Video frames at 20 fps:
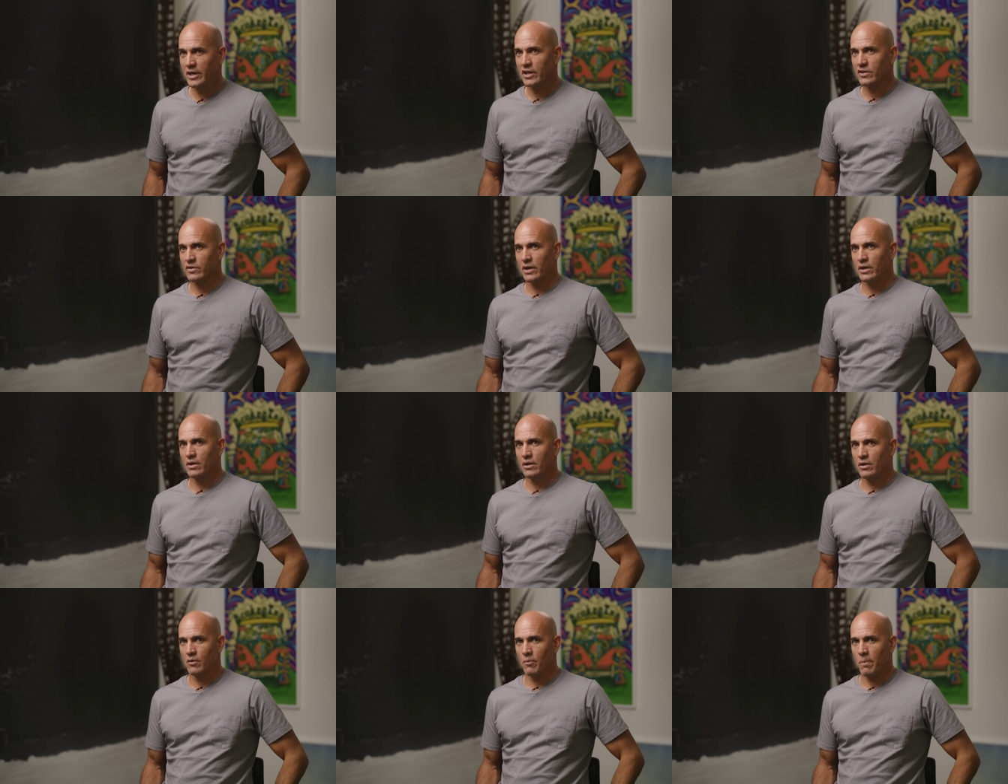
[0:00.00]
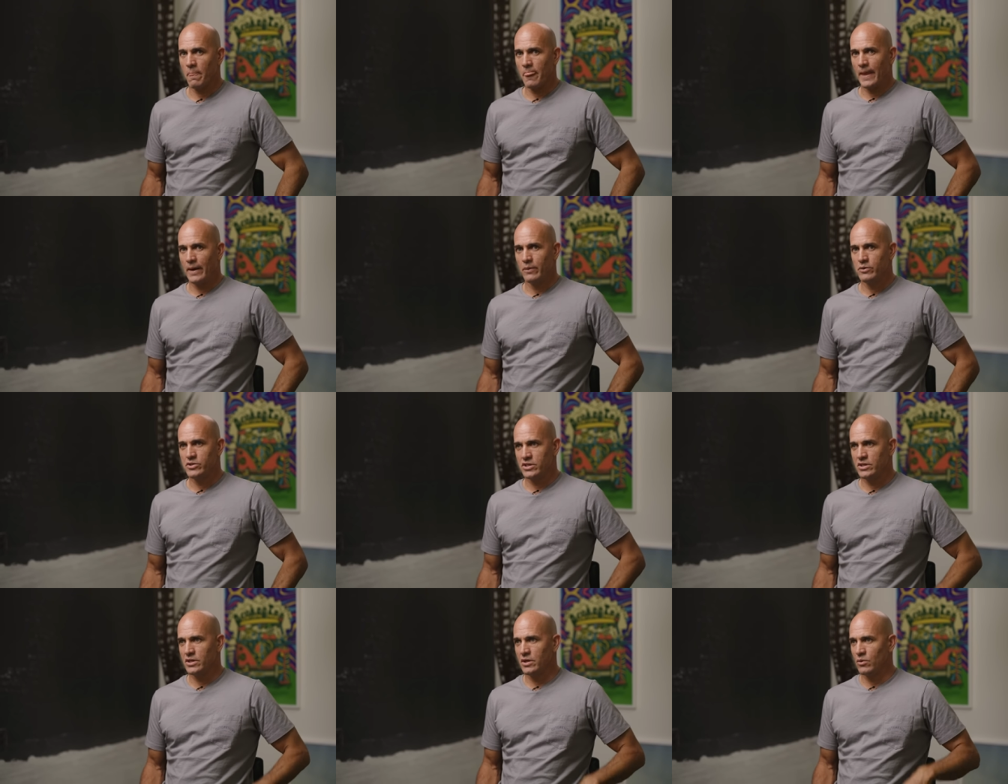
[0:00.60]
because I, I
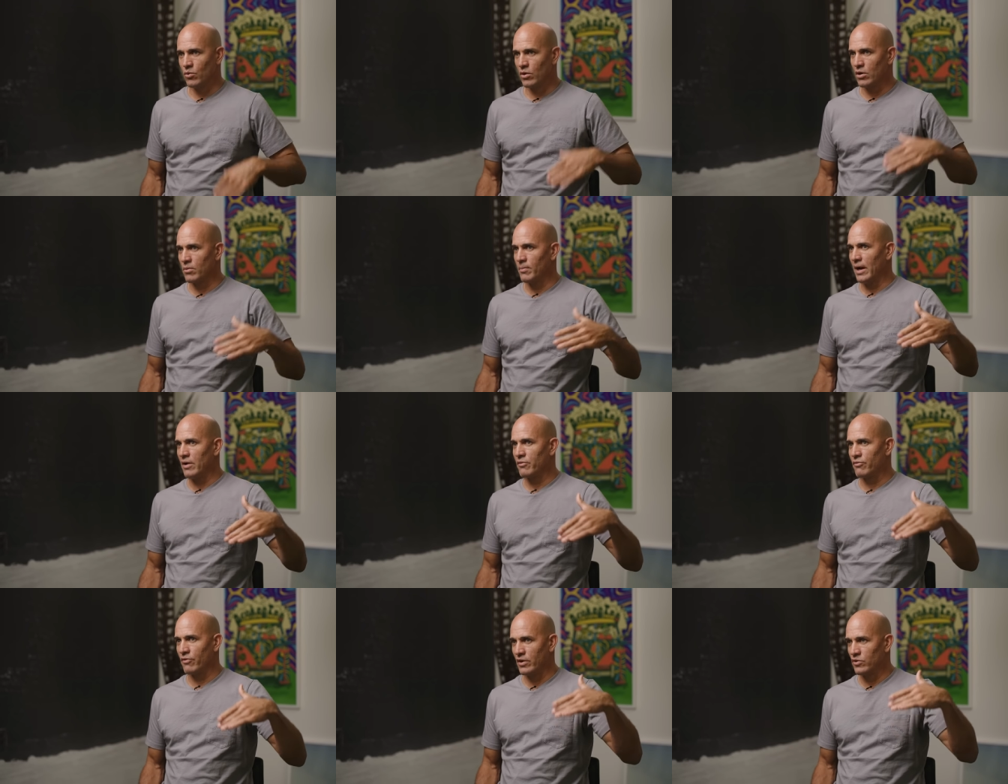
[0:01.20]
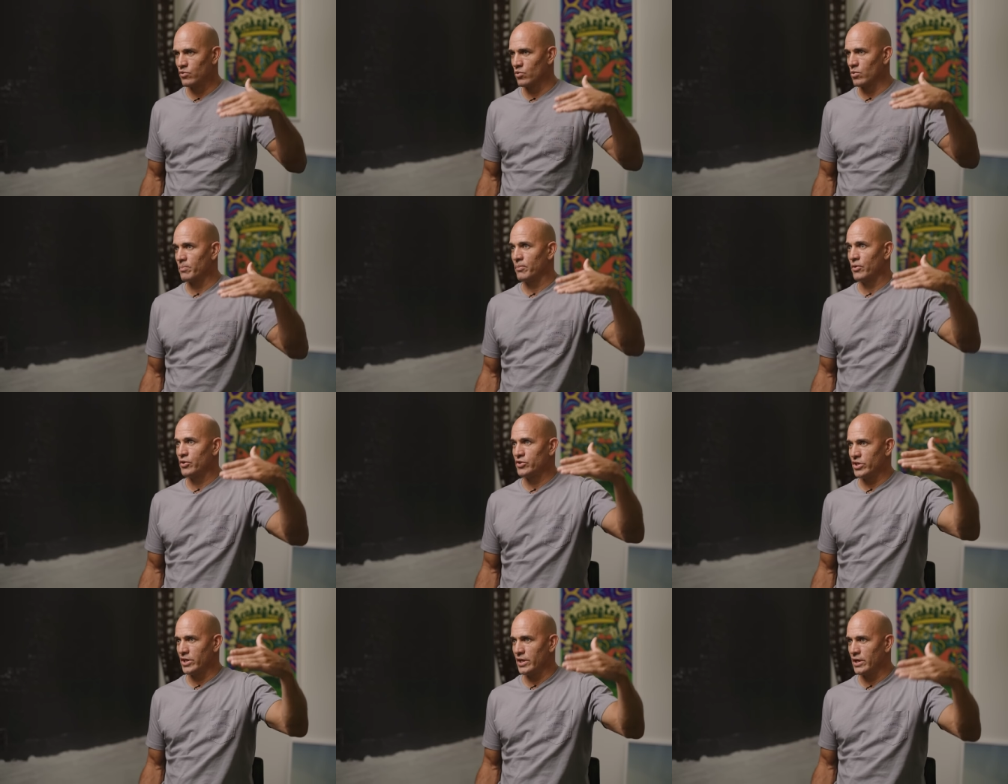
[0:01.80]
was seeing where my friends were
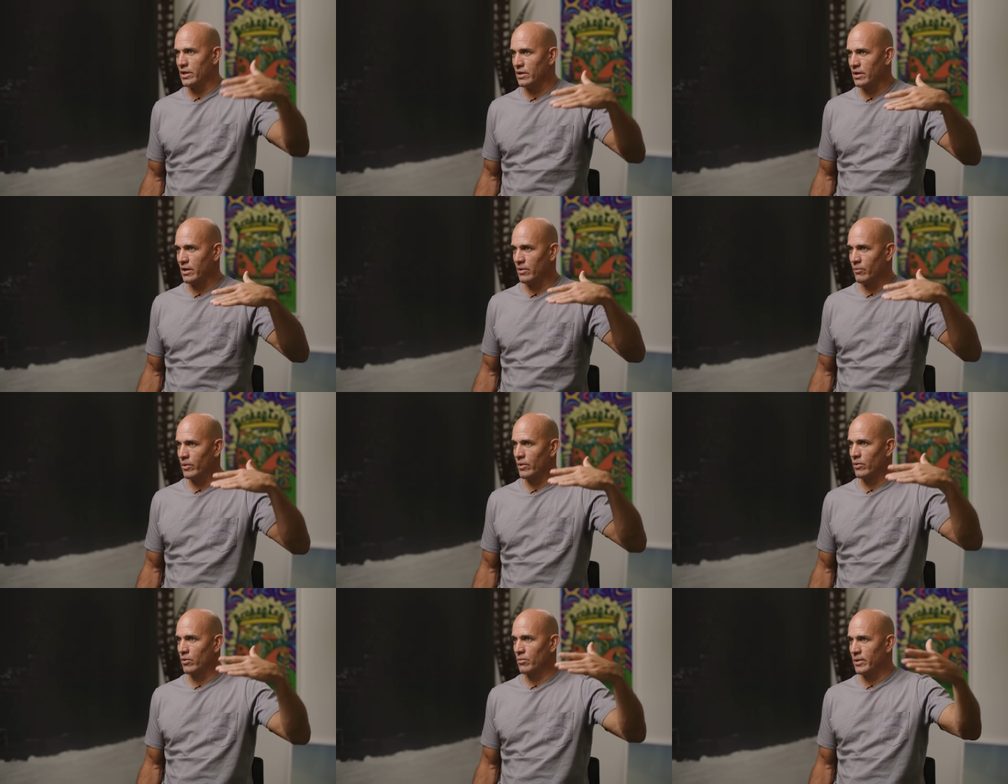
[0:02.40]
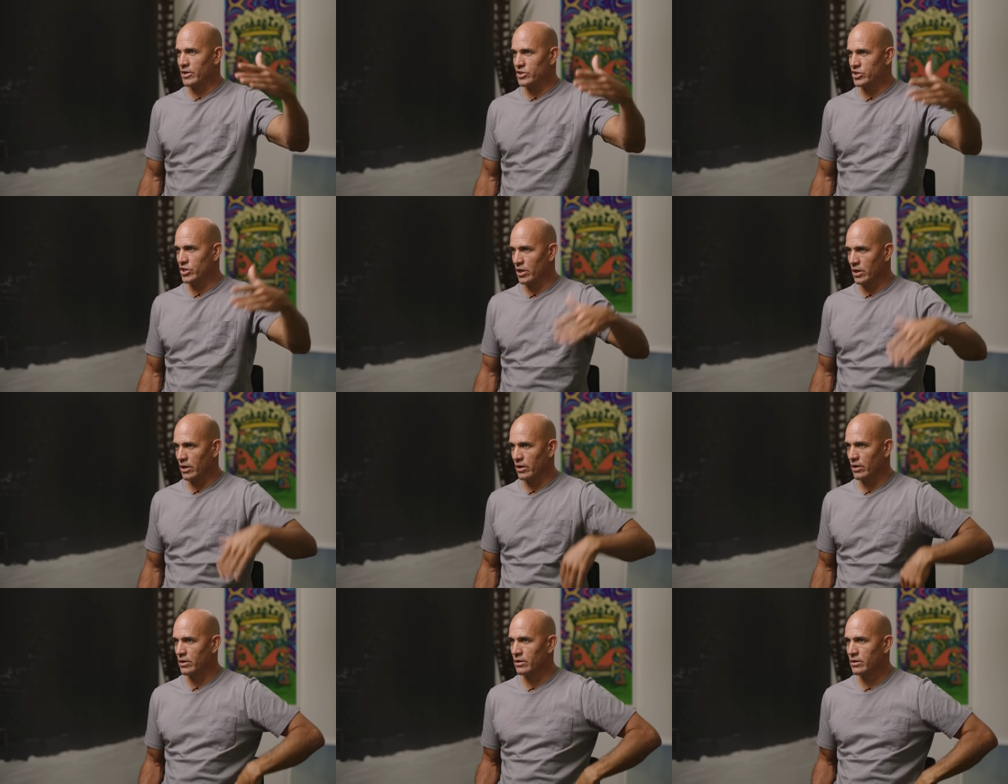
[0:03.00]
pushing it and we were much
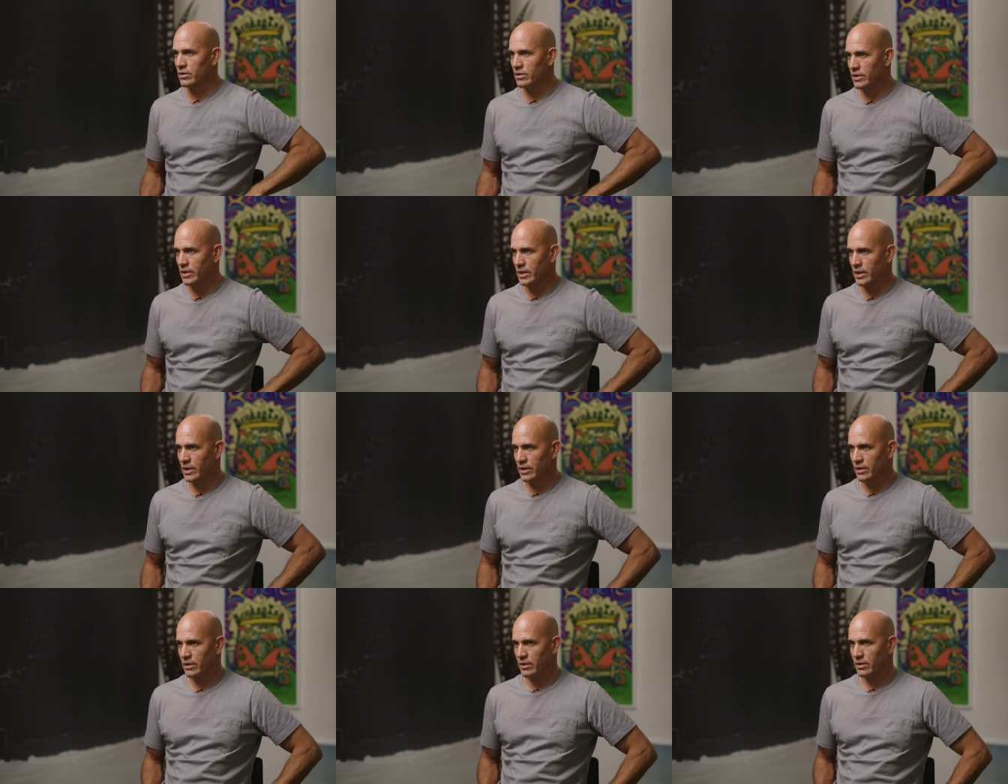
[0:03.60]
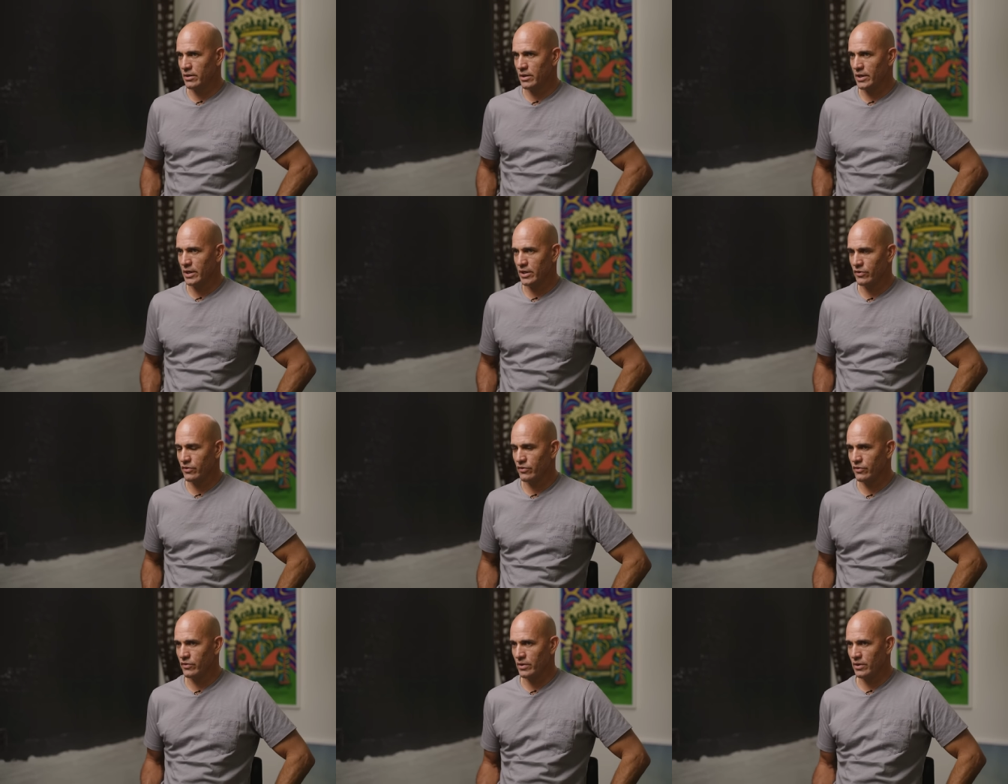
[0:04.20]
younger and I
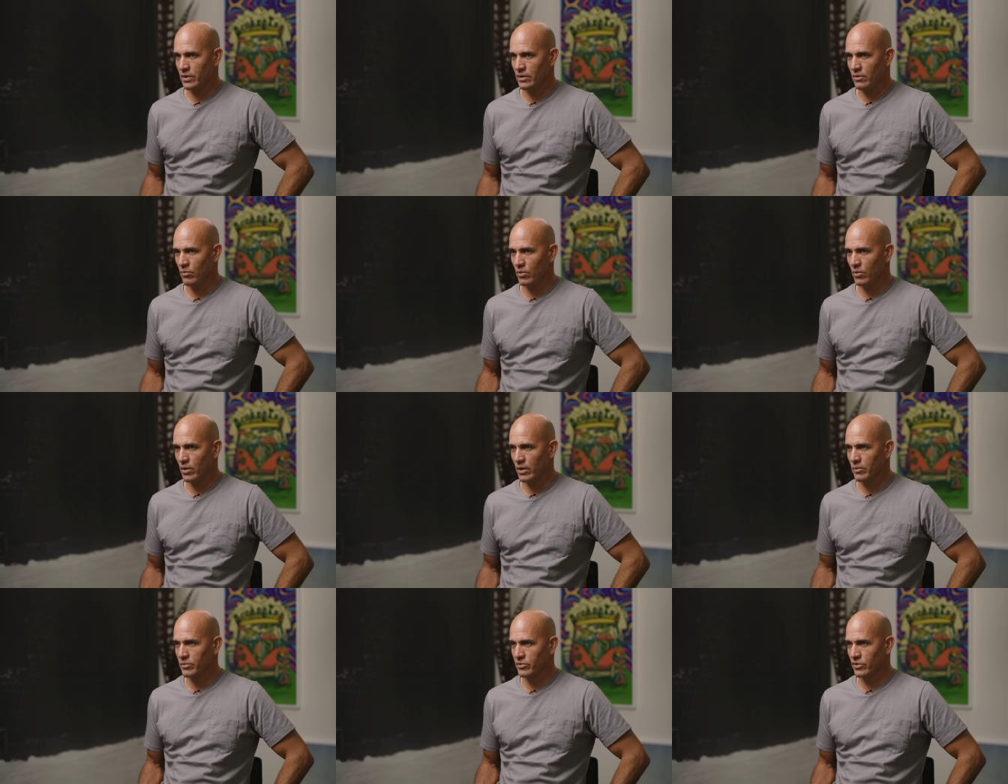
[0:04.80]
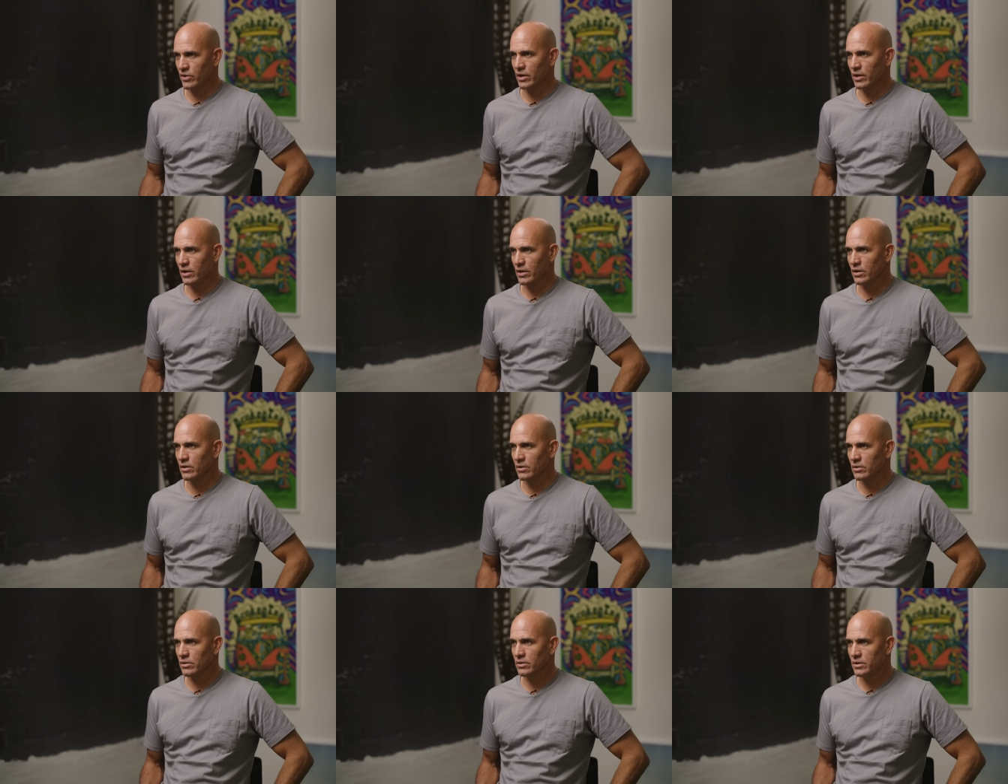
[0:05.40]
could see where it was going to
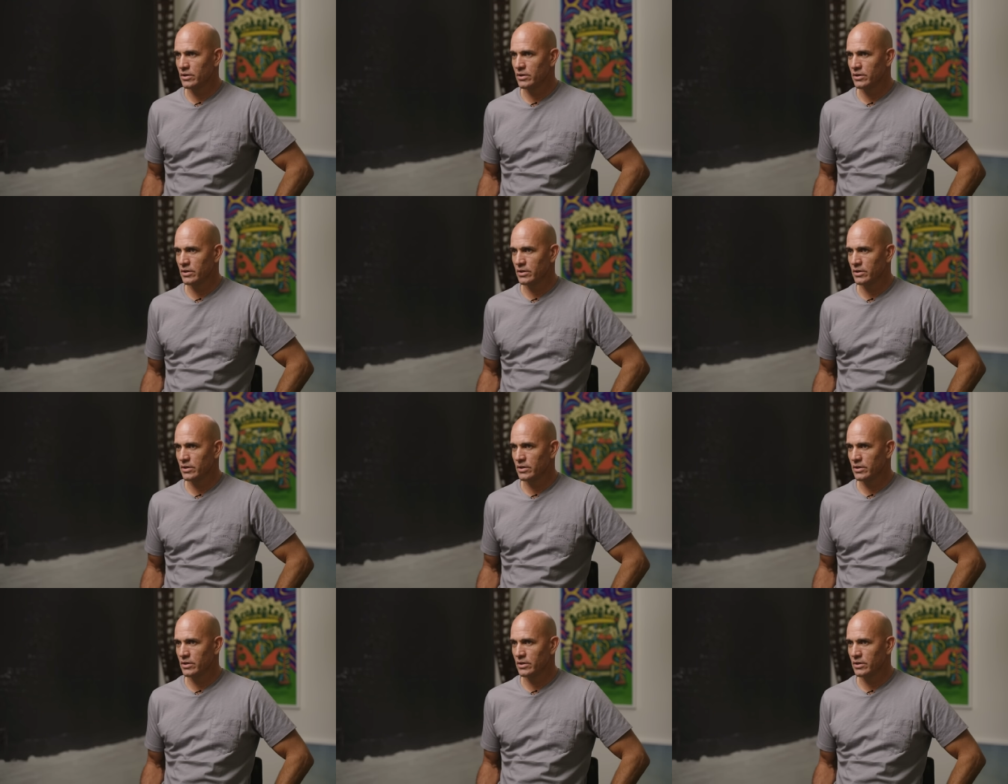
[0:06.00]
go.